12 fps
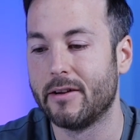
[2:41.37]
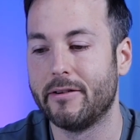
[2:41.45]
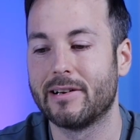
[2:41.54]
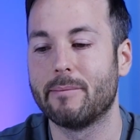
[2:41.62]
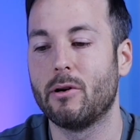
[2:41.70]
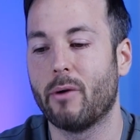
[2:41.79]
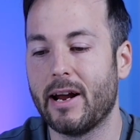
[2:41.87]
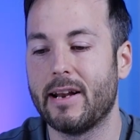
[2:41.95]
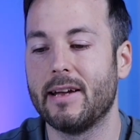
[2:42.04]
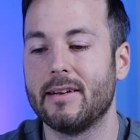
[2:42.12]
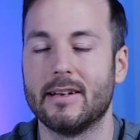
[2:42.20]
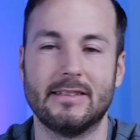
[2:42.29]
You're gonna be
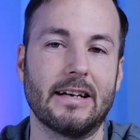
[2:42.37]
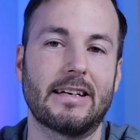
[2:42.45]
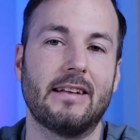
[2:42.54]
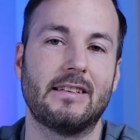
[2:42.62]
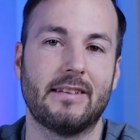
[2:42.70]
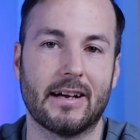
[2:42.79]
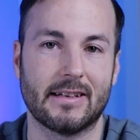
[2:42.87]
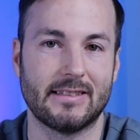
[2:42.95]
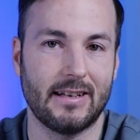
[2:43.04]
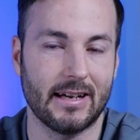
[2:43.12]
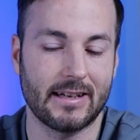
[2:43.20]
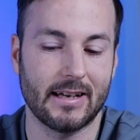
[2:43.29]
waiting decades and decades
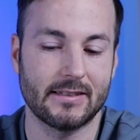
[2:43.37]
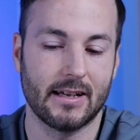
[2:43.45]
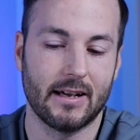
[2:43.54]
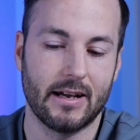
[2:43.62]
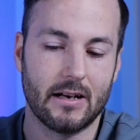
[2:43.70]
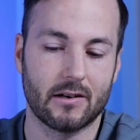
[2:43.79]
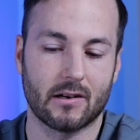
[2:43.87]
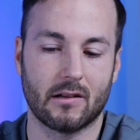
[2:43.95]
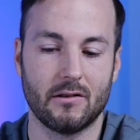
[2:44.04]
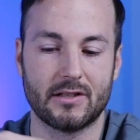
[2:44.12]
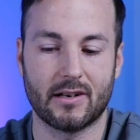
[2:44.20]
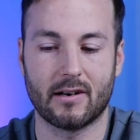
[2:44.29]
and decades, and you're gonna
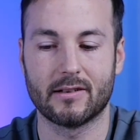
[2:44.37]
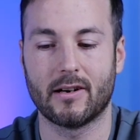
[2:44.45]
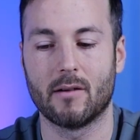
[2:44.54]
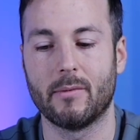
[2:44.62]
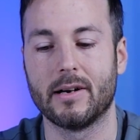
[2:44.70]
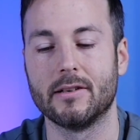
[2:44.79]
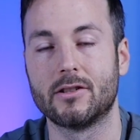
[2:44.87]
lose out on a ton of money.